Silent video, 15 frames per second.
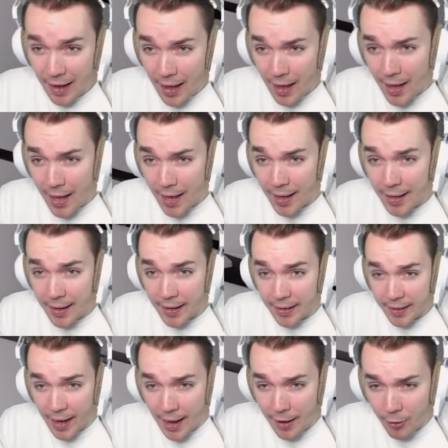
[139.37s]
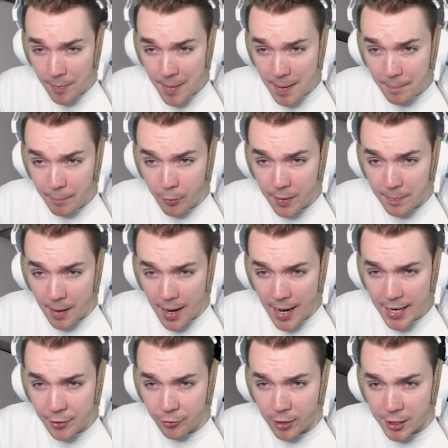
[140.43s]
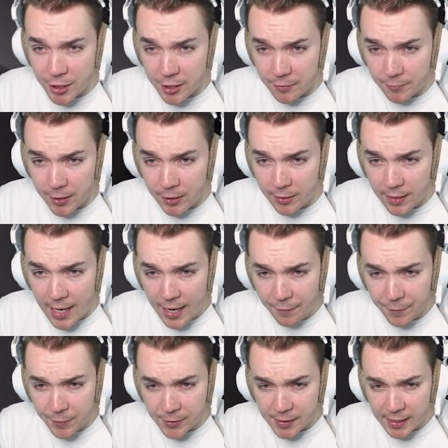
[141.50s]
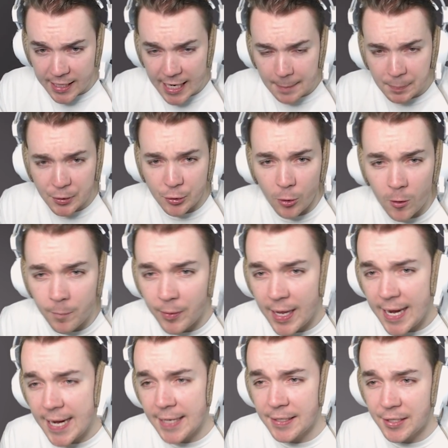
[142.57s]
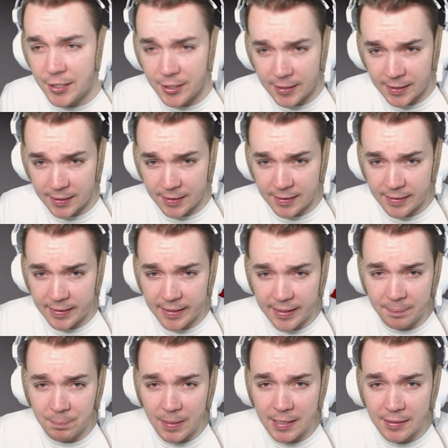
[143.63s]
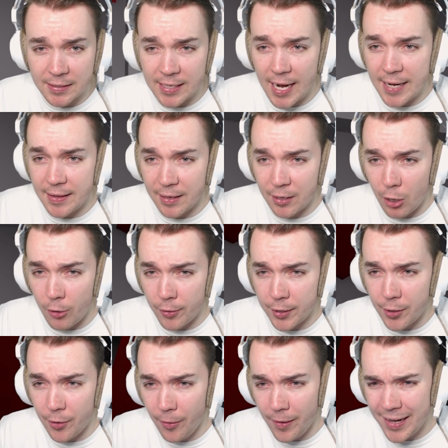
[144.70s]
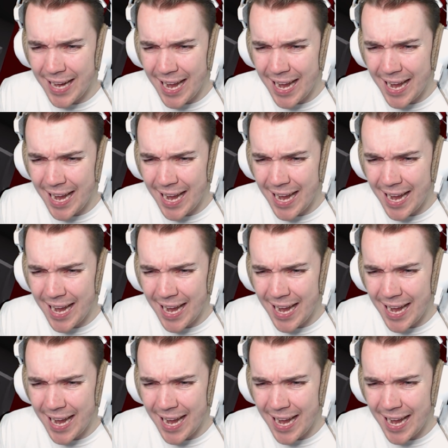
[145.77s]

I remember when my crush in real life used to keep saw blades just inside the corridor.